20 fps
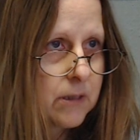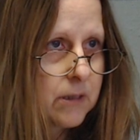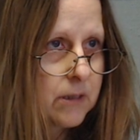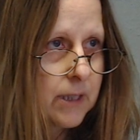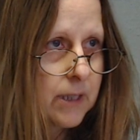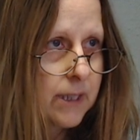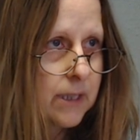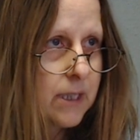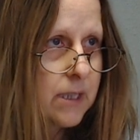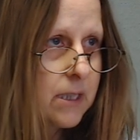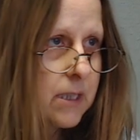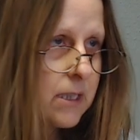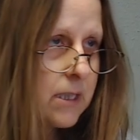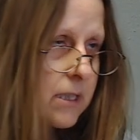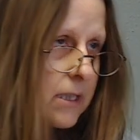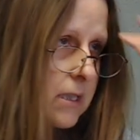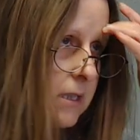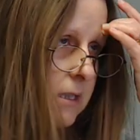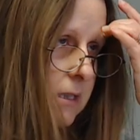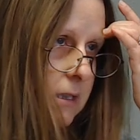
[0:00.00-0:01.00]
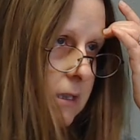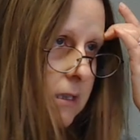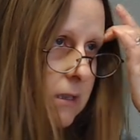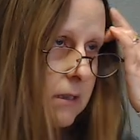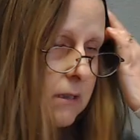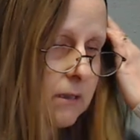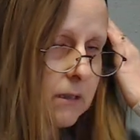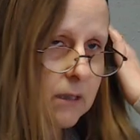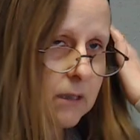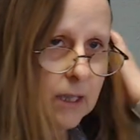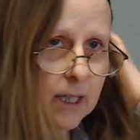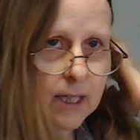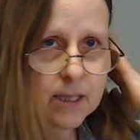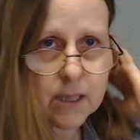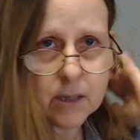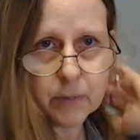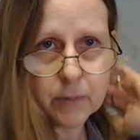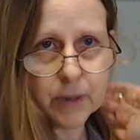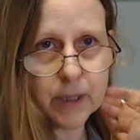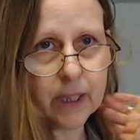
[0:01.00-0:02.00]
Like, this is us
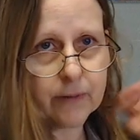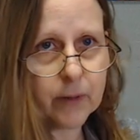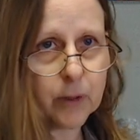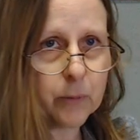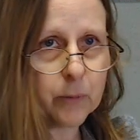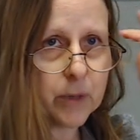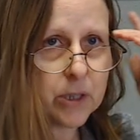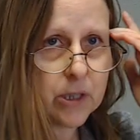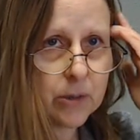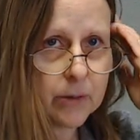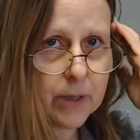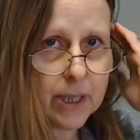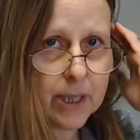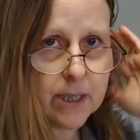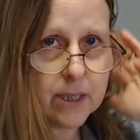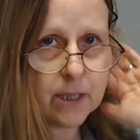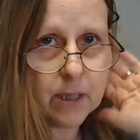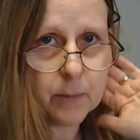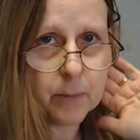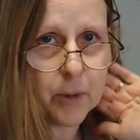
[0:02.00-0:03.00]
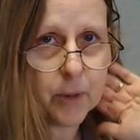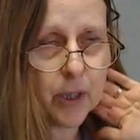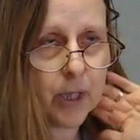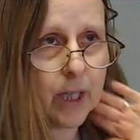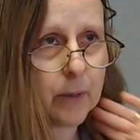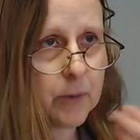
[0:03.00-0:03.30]
whenever we're too lazy to pray,